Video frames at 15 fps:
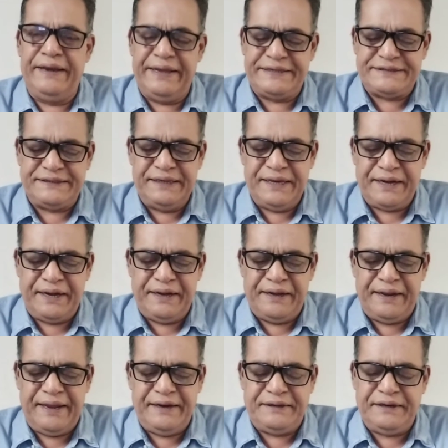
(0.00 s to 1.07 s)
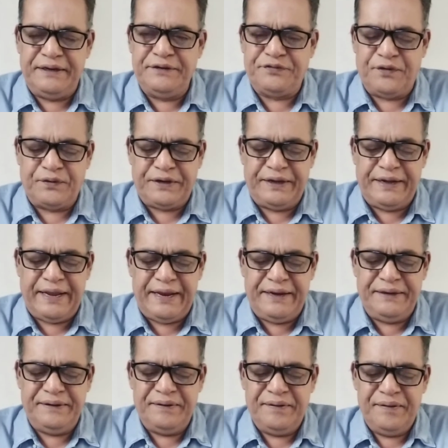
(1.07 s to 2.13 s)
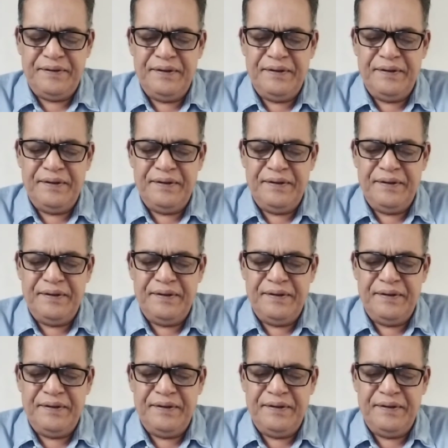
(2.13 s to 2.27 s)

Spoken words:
next year in 1849